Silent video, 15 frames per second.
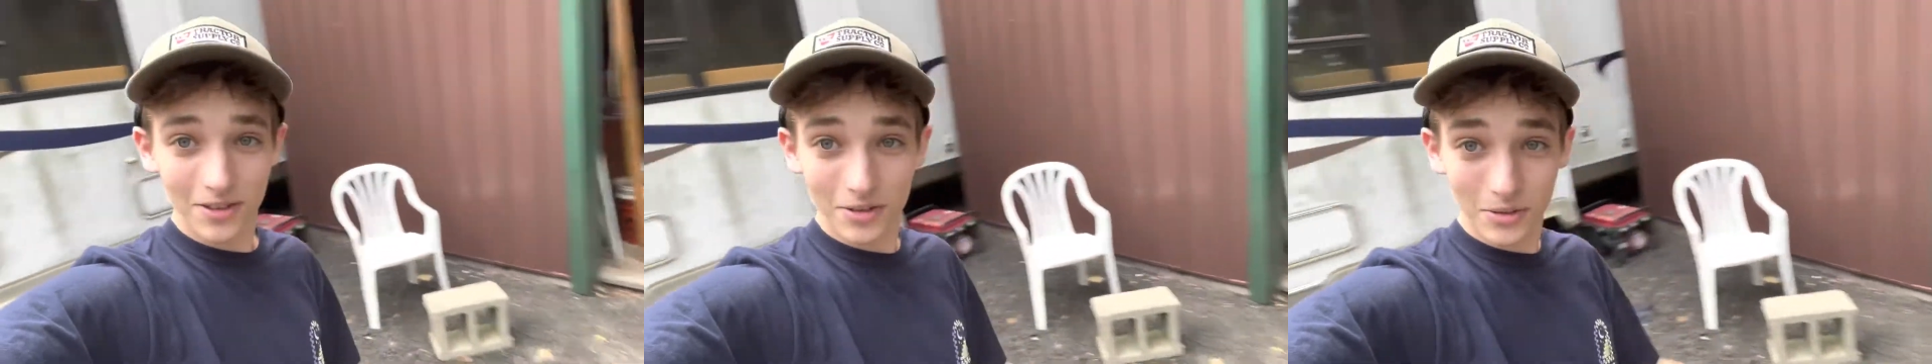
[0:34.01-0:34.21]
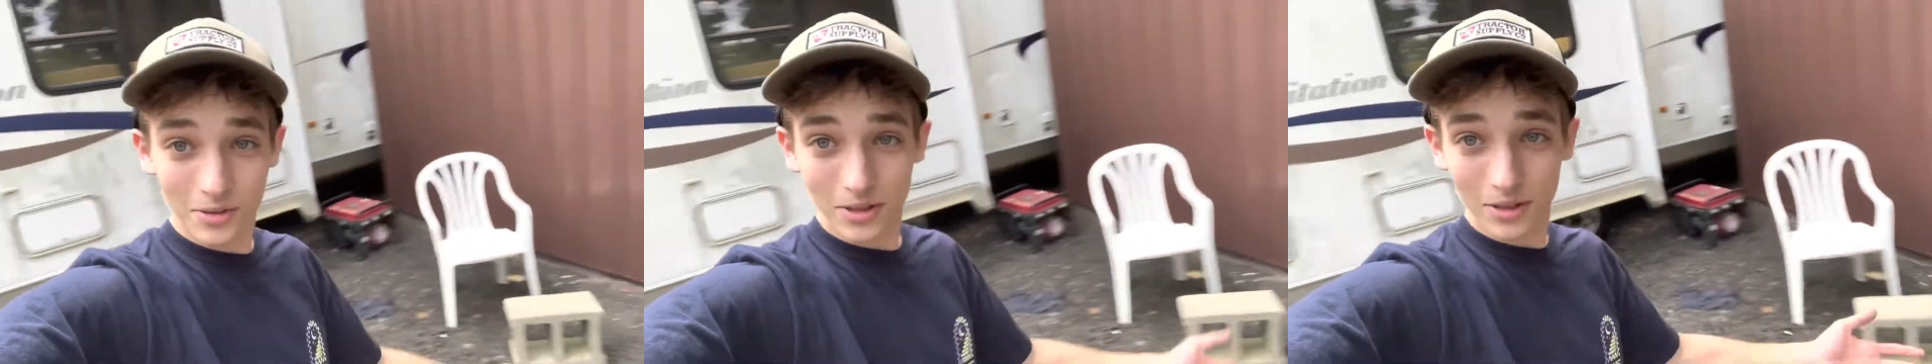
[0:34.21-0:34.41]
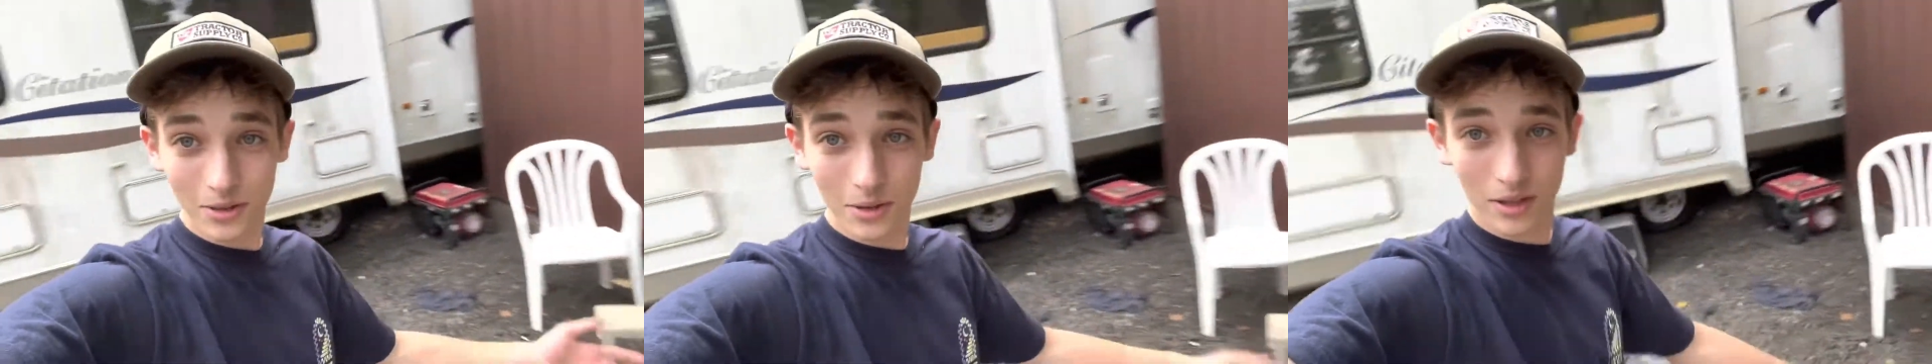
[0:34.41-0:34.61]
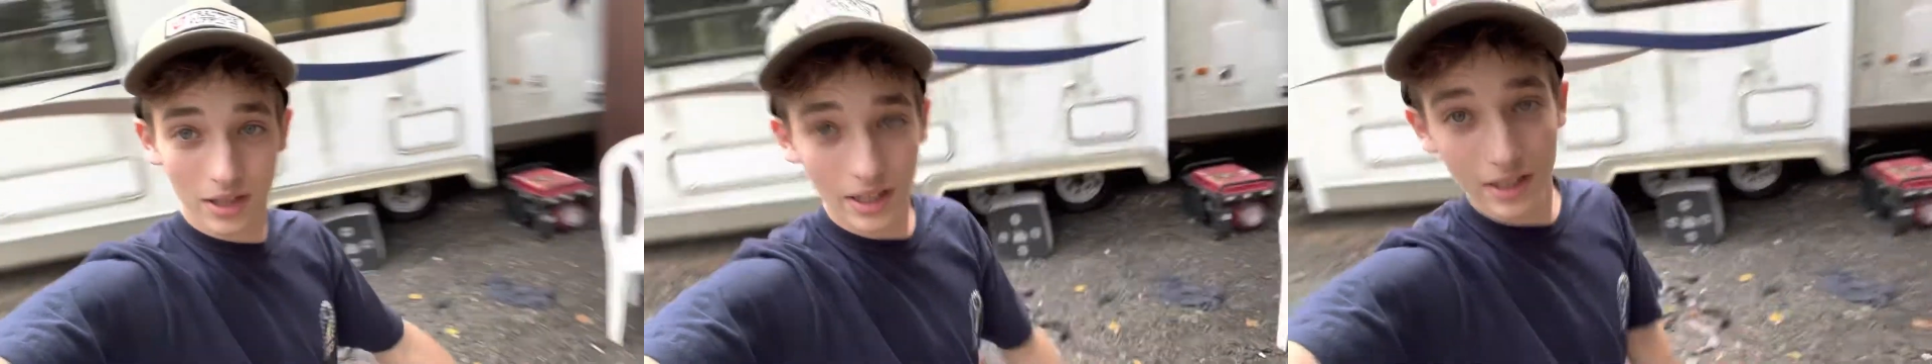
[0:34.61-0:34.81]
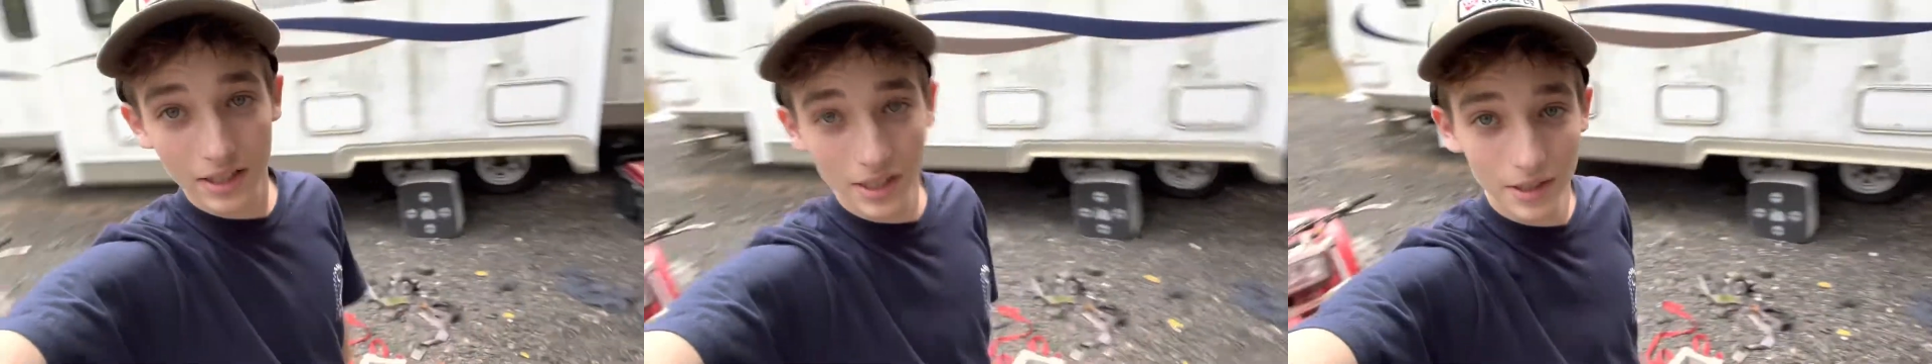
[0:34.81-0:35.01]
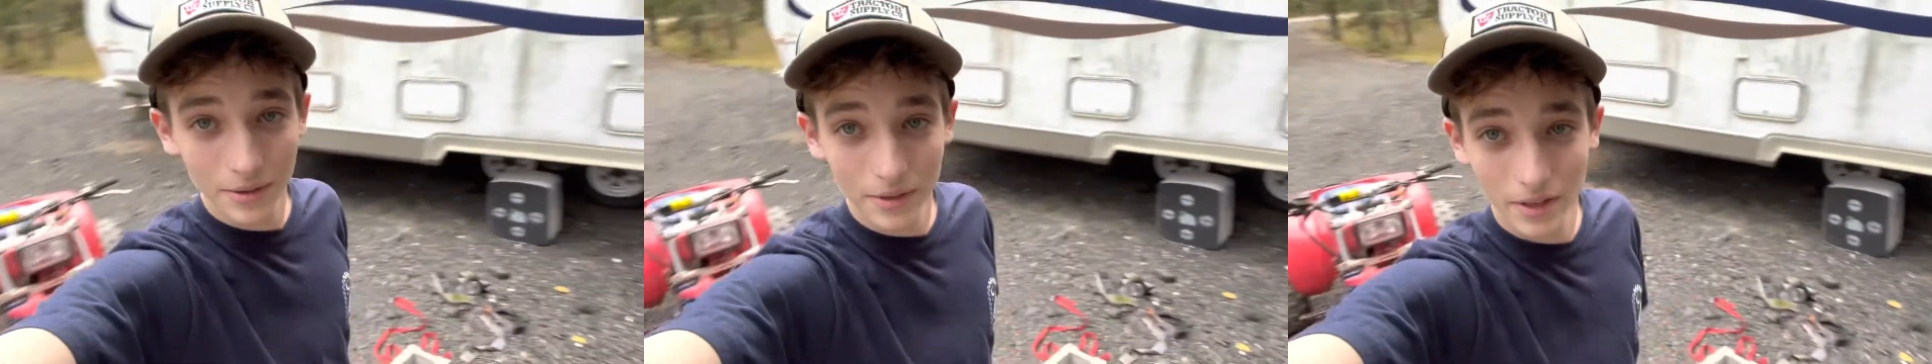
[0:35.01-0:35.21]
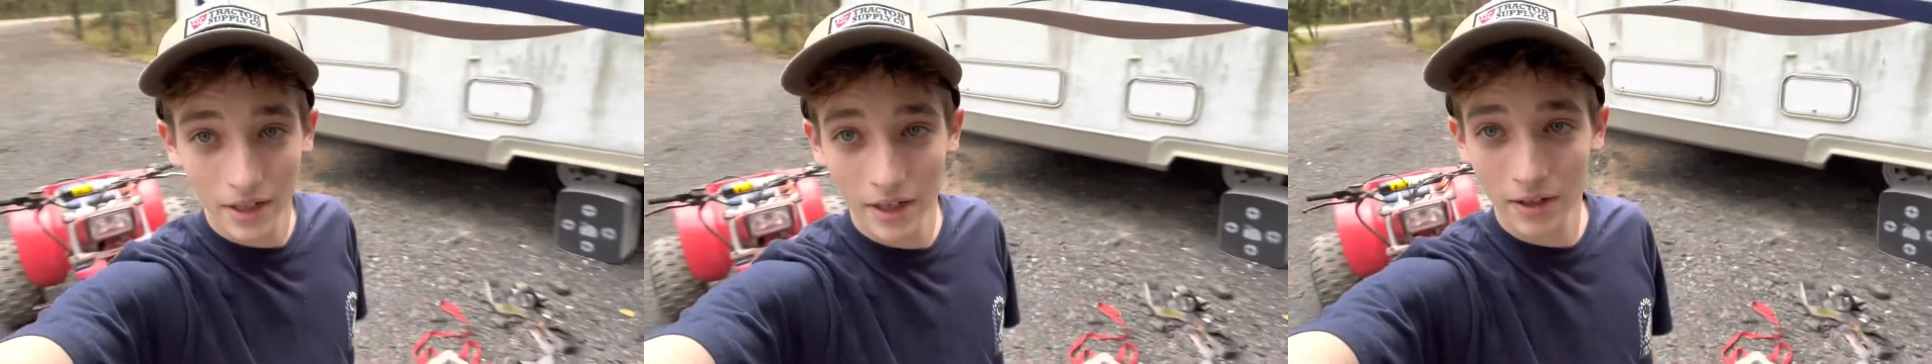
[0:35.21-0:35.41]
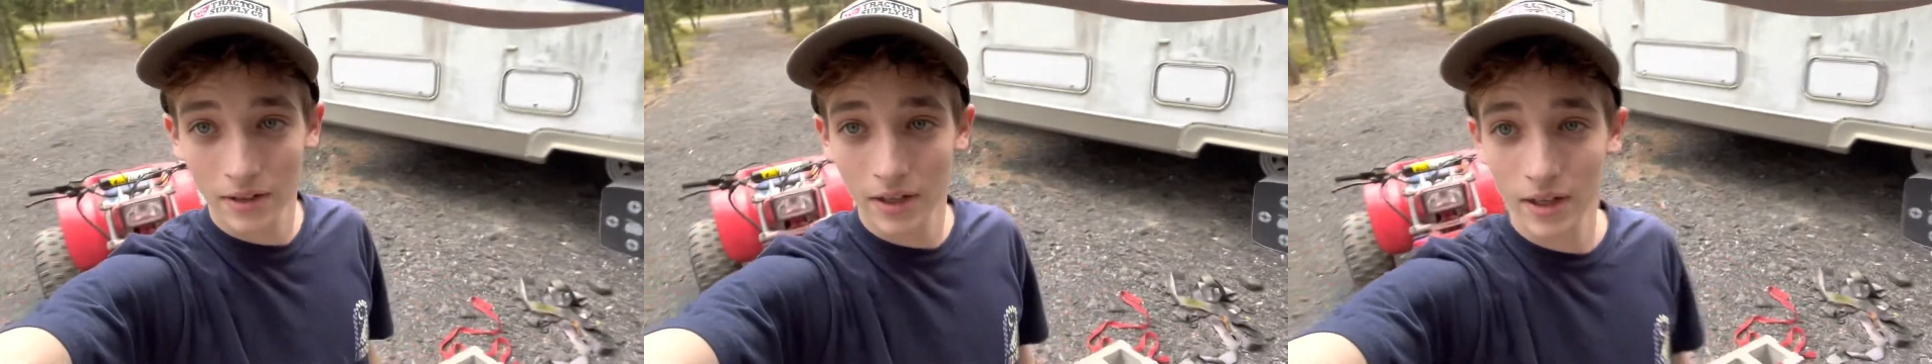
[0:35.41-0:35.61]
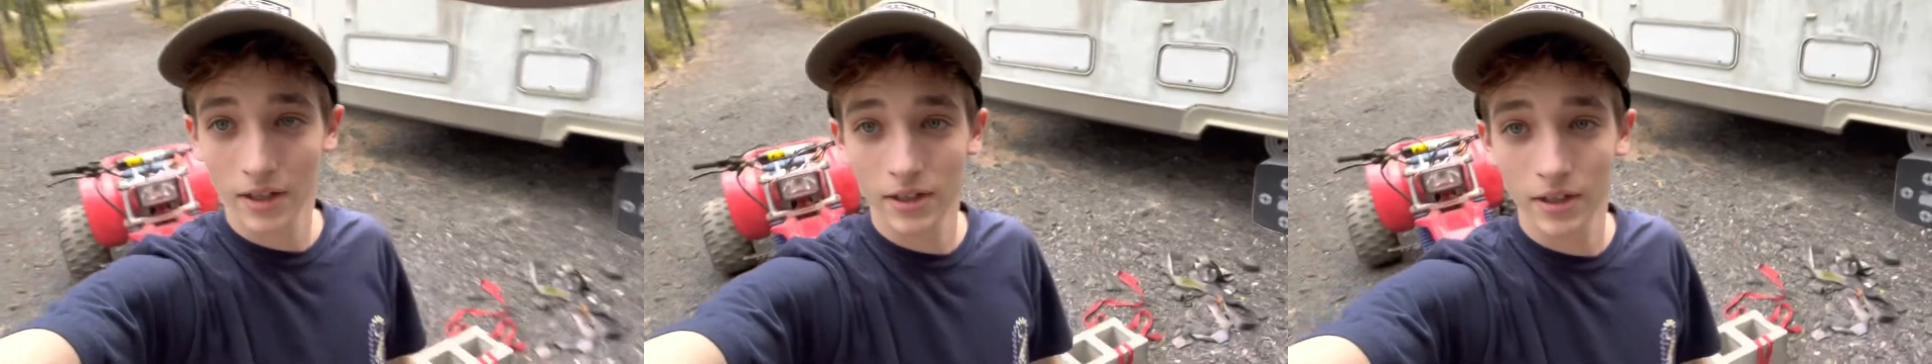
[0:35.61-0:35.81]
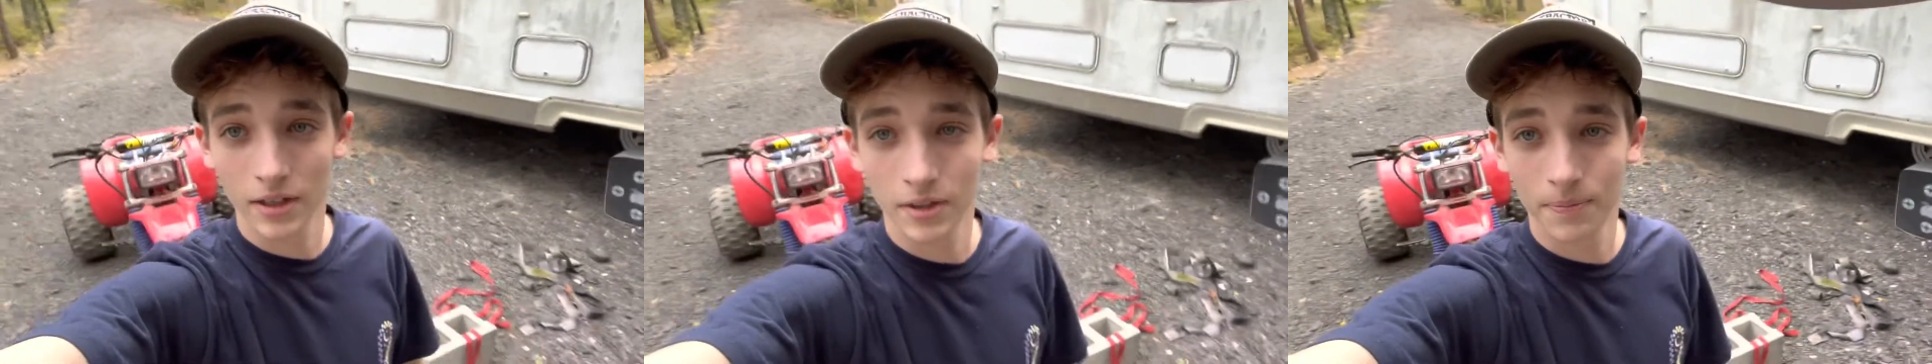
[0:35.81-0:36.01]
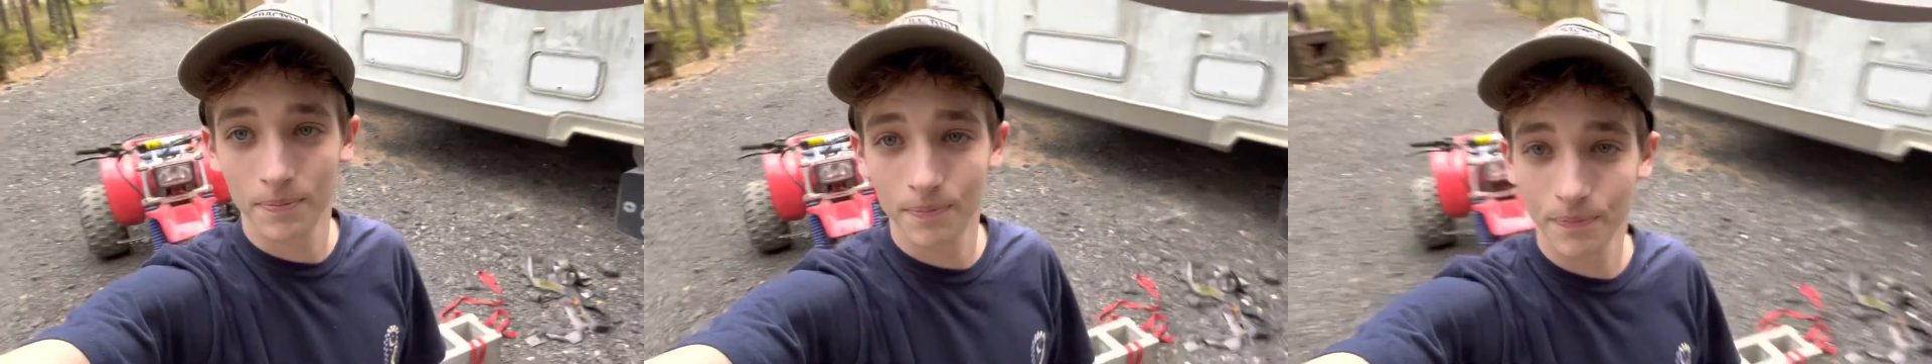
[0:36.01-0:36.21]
use little things here and there, like I